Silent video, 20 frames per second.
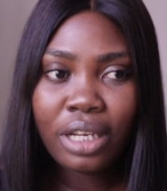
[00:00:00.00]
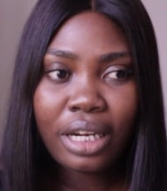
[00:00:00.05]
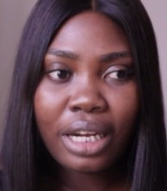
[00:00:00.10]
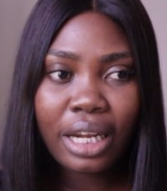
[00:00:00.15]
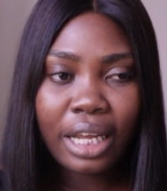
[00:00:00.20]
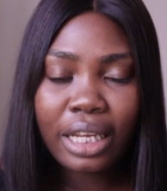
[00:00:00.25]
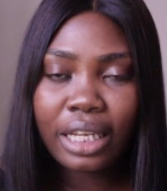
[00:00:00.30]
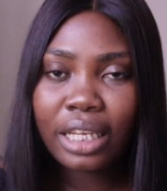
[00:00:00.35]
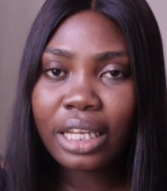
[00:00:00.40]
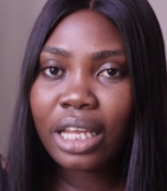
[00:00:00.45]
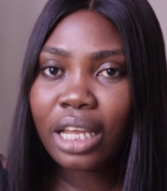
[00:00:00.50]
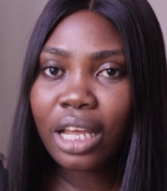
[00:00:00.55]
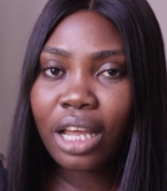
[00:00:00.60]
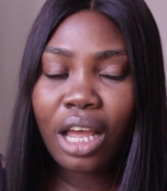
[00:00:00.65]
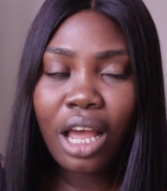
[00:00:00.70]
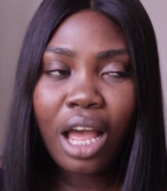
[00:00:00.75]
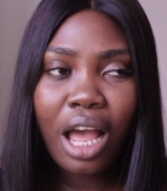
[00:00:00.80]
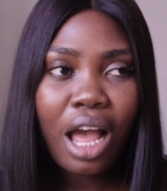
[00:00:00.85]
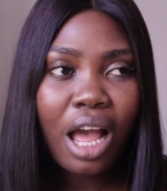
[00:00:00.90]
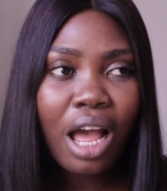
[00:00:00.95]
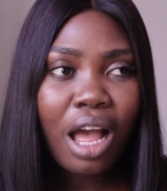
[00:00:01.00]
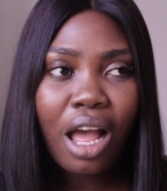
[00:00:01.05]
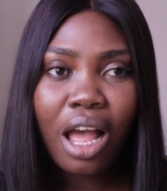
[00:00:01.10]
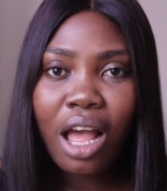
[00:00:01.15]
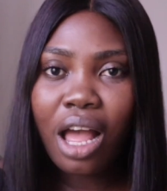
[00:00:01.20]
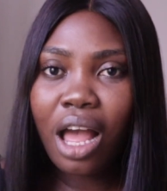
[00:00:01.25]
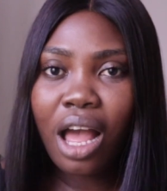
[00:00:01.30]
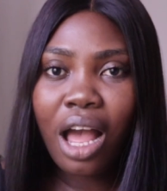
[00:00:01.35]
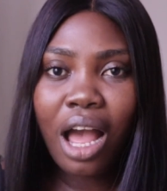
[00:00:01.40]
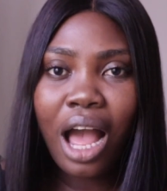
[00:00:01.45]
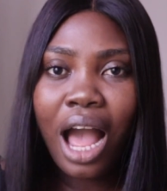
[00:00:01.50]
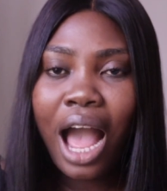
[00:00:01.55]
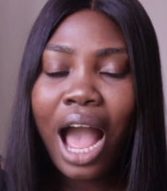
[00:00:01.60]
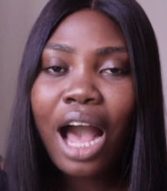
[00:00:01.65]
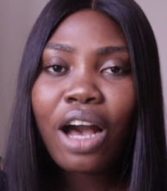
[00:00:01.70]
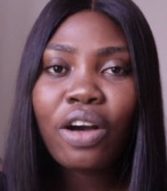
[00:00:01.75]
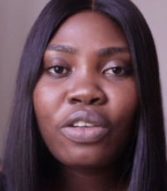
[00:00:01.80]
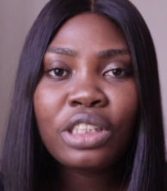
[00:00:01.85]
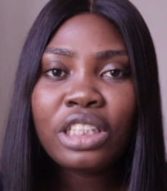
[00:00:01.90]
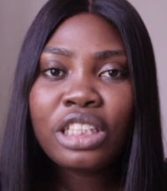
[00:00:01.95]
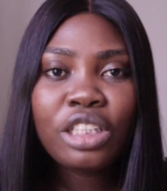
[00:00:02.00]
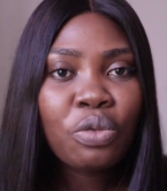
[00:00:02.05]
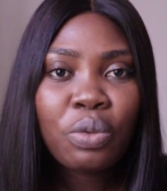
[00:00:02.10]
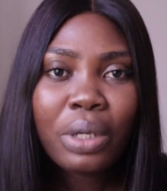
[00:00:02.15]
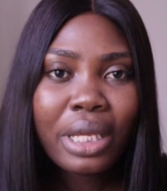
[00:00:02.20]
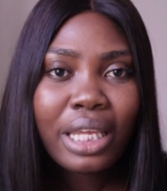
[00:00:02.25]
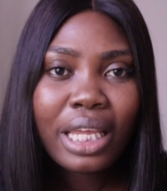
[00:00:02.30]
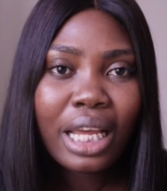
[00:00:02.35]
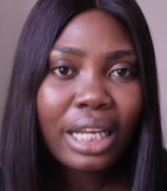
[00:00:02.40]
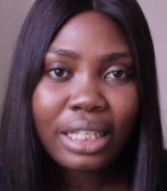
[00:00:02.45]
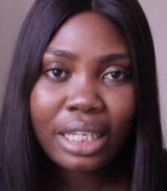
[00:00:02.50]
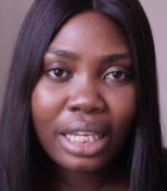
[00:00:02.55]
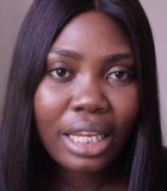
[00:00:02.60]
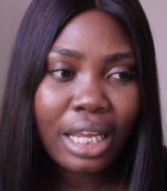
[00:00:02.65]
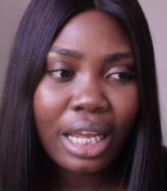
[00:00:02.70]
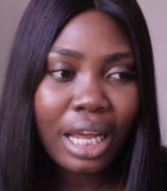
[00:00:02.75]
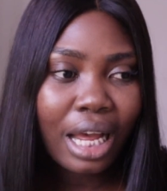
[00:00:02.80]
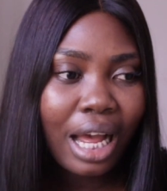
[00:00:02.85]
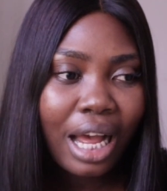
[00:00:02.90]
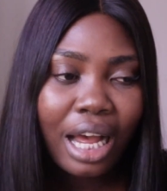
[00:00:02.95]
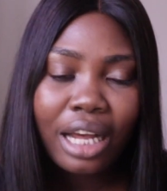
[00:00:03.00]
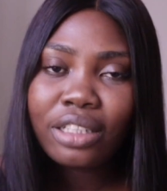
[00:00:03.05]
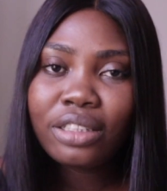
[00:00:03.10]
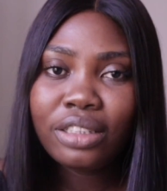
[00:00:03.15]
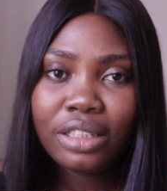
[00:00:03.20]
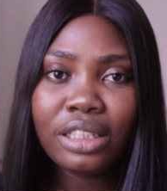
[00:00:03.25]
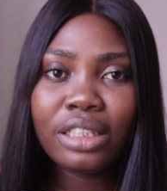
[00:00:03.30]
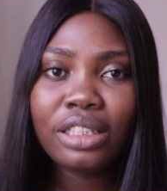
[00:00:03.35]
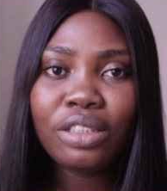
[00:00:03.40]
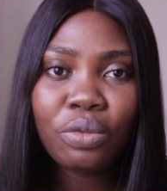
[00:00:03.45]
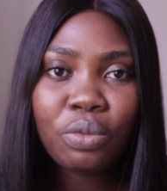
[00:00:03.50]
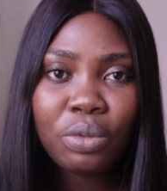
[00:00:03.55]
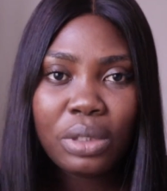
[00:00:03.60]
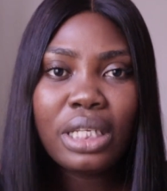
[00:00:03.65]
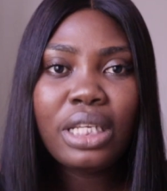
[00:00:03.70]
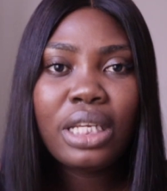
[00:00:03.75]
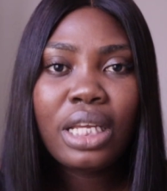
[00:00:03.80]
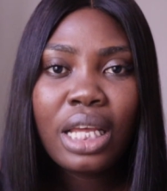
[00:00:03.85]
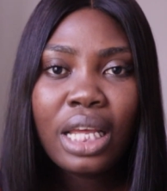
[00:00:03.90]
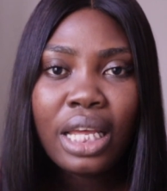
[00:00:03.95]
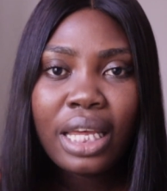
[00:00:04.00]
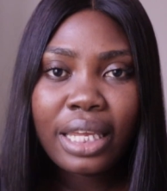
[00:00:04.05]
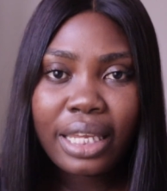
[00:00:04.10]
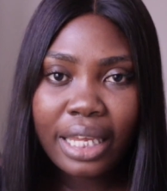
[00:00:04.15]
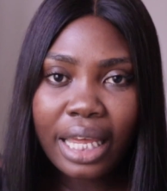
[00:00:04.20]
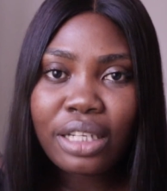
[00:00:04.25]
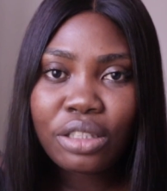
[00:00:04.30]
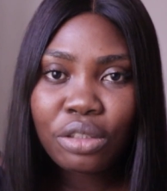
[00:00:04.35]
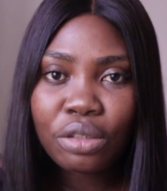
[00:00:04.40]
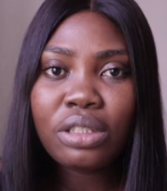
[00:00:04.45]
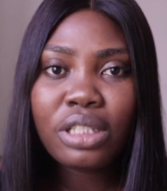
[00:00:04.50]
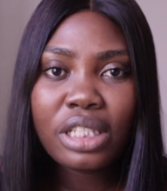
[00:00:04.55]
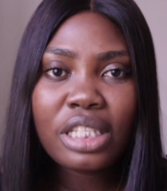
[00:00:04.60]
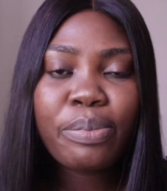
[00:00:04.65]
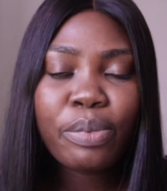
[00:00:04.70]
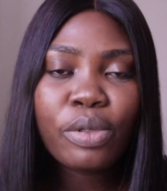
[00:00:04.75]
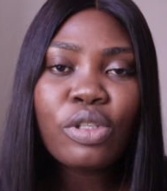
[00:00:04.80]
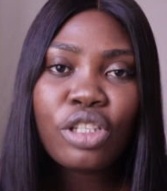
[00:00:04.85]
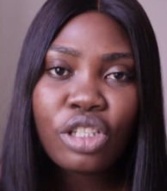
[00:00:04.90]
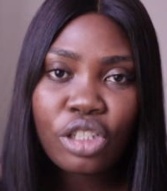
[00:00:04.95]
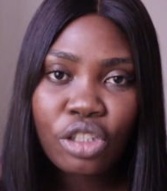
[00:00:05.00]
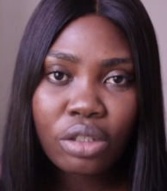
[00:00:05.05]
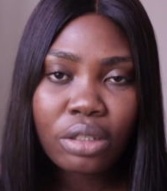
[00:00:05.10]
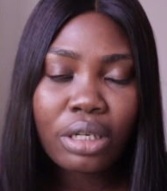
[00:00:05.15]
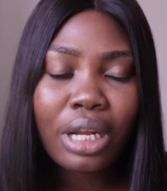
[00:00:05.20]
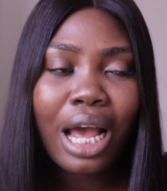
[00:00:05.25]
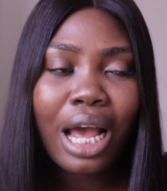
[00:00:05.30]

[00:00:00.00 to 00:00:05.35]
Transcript: Like, how did we get here? How did we get to this position?